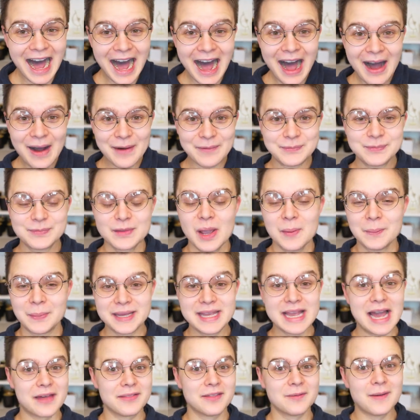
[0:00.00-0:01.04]
Um, but
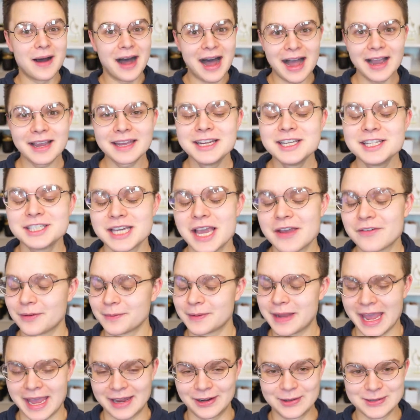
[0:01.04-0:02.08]
yeah, the Mahogany Shea from
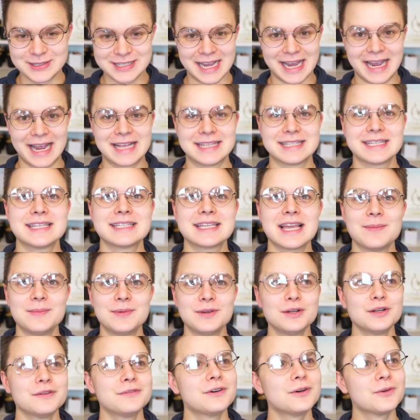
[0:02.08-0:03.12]
Candle Science is a
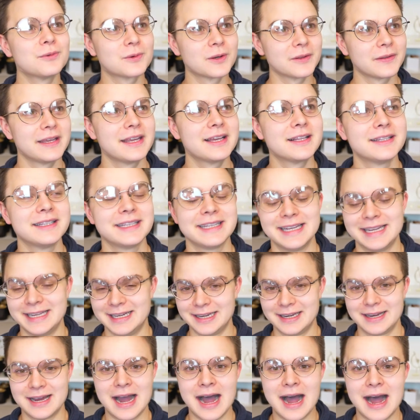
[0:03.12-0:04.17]
beautiful, really
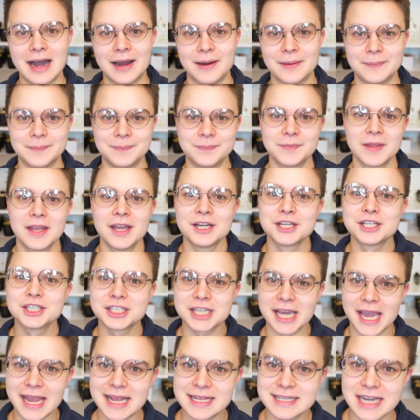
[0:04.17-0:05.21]
clean um,
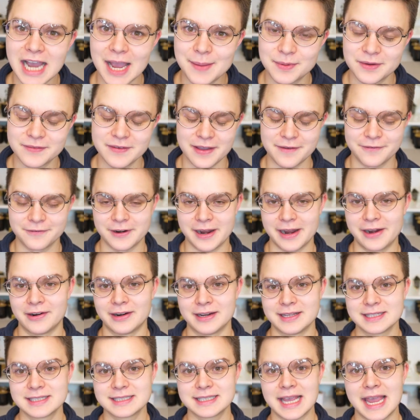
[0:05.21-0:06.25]
shea type of a
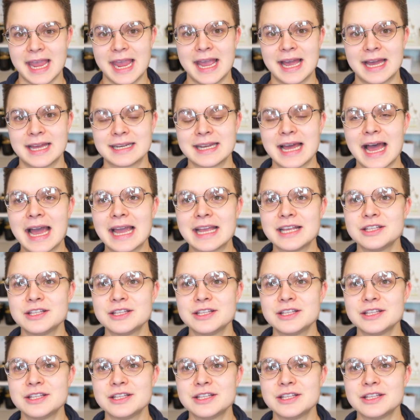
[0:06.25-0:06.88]
fragrance. And I